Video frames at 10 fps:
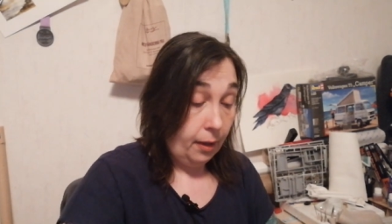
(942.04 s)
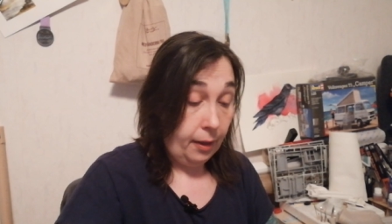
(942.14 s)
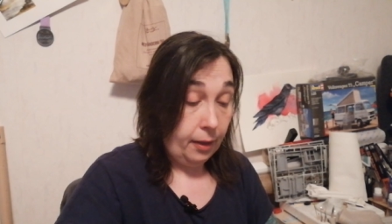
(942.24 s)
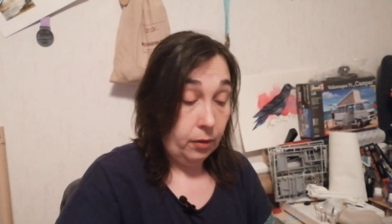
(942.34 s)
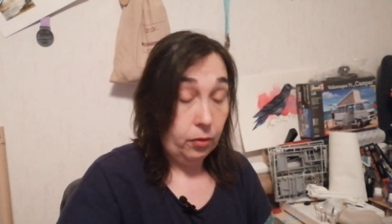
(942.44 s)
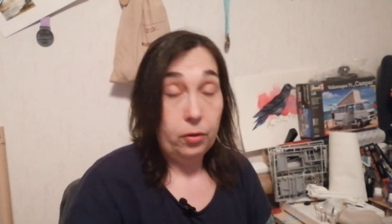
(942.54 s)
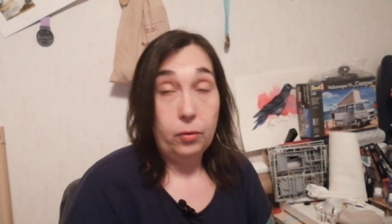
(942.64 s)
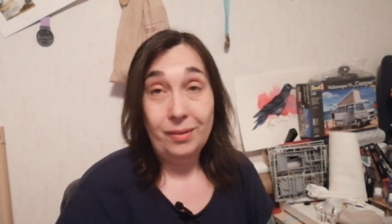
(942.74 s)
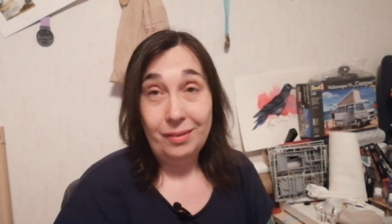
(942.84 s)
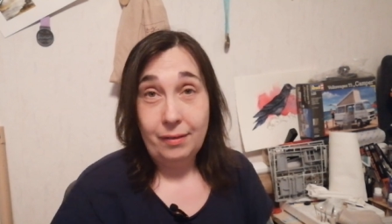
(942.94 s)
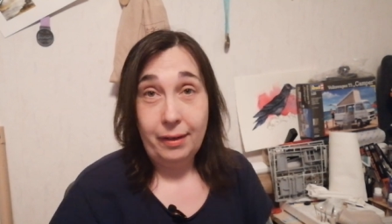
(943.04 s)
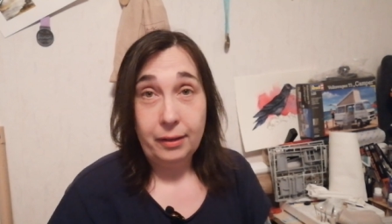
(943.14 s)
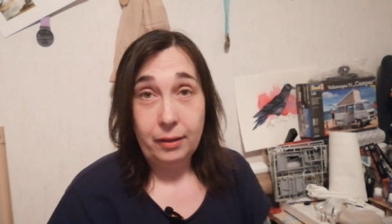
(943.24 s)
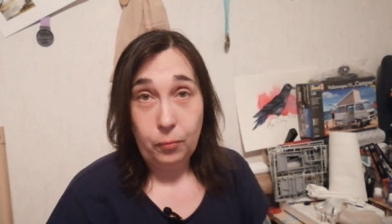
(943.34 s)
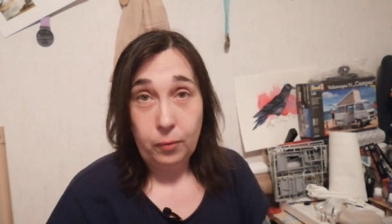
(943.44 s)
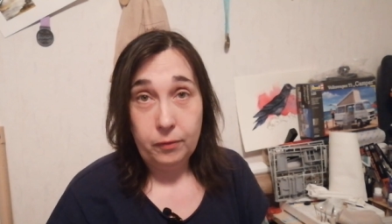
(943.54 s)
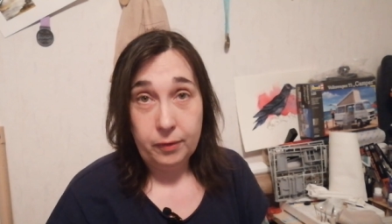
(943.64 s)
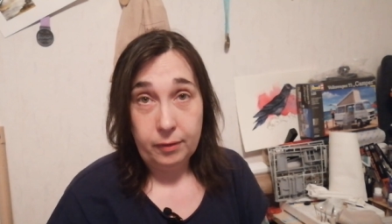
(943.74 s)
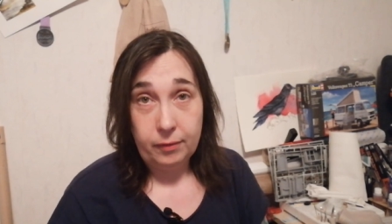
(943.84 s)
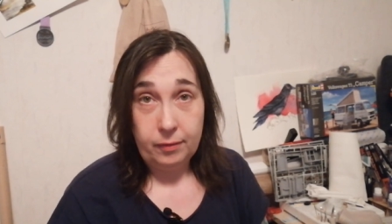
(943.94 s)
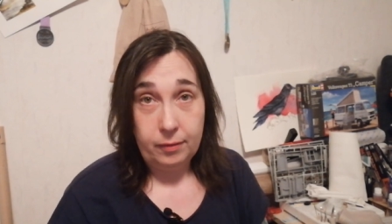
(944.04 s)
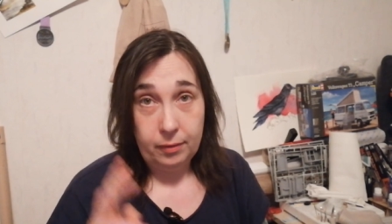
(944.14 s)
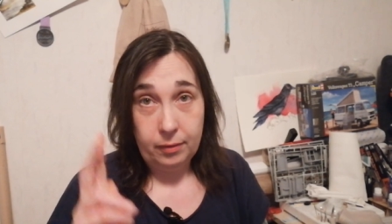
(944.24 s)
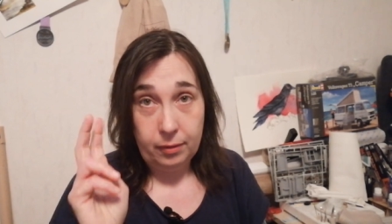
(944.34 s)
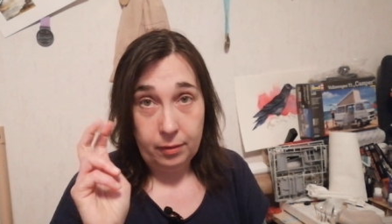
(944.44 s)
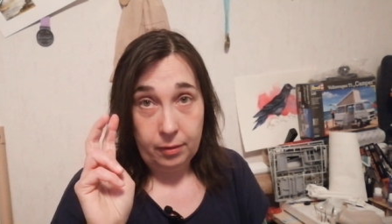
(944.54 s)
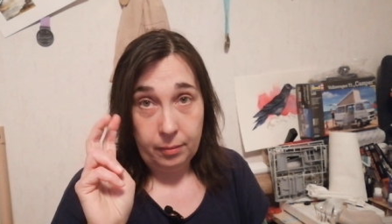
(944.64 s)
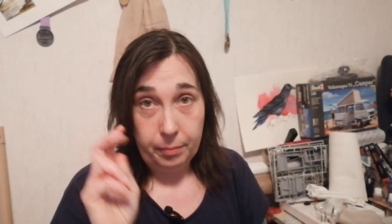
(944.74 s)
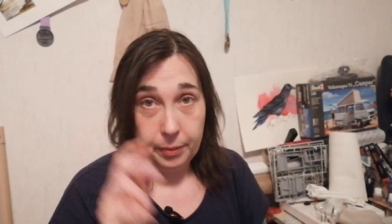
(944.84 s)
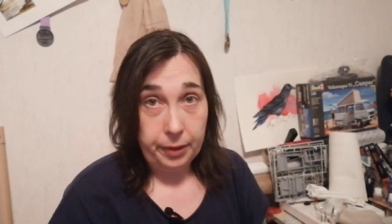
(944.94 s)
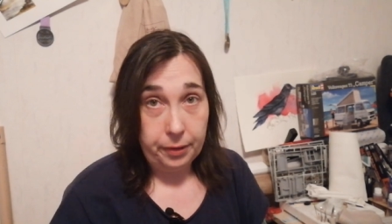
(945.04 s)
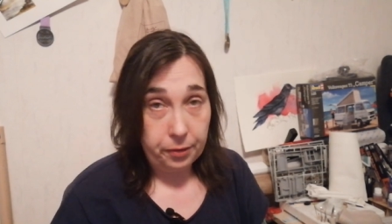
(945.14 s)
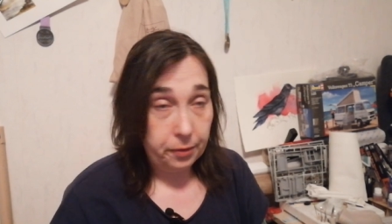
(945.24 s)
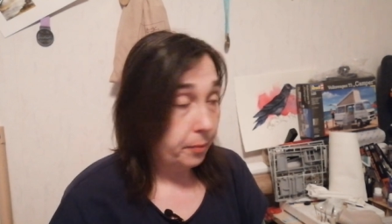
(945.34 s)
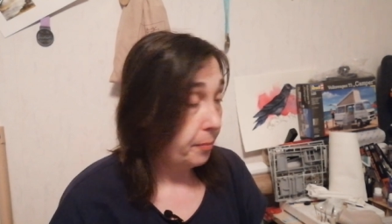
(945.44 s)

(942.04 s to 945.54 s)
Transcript: And you know, it's like one of these beginner